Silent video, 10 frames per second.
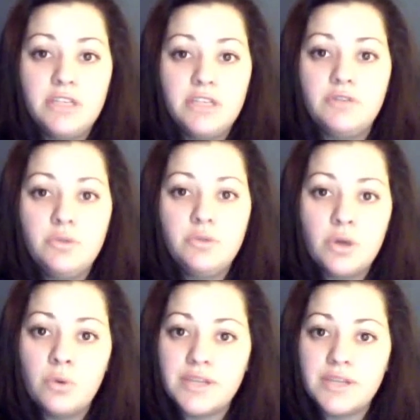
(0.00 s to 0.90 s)
of you
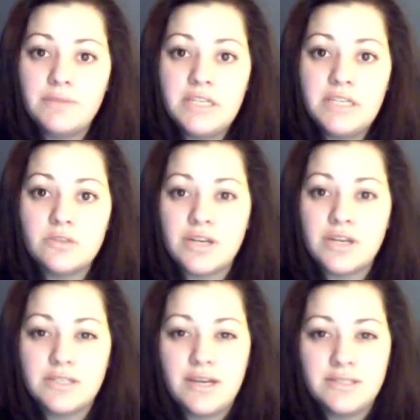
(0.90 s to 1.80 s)
know what that means or
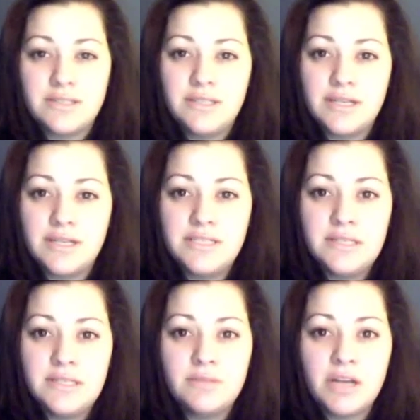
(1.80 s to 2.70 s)
has any
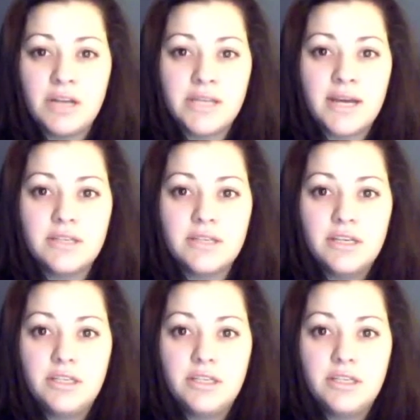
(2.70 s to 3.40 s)
idea about that,